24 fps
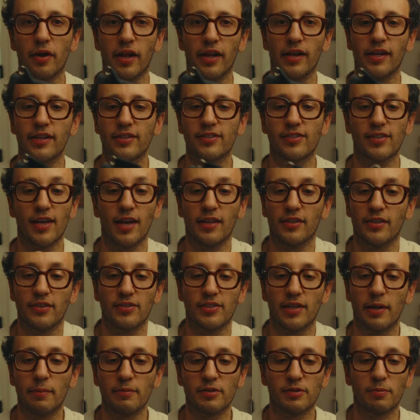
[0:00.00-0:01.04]
and it's sat in the
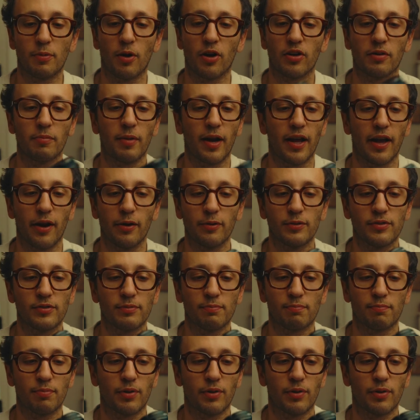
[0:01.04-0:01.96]
same spot in my house